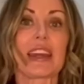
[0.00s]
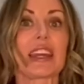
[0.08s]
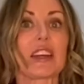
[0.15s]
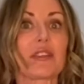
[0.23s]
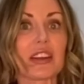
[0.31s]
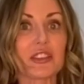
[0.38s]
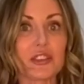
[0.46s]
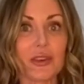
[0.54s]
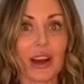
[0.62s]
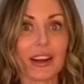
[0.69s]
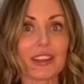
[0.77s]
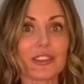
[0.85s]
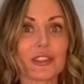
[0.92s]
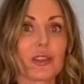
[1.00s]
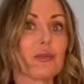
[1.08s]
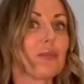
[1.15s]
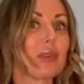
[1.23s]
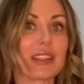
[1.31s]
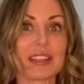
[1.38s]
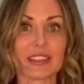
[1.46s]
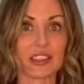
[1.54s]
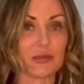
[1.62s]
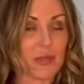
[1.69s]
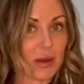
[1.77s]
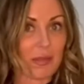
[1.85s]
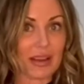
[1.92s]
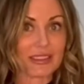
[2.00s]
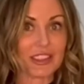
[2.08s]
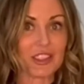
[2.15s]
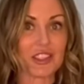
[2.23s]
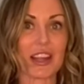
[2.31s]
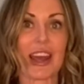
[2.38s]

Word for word: If I do not answer, please leave me a message,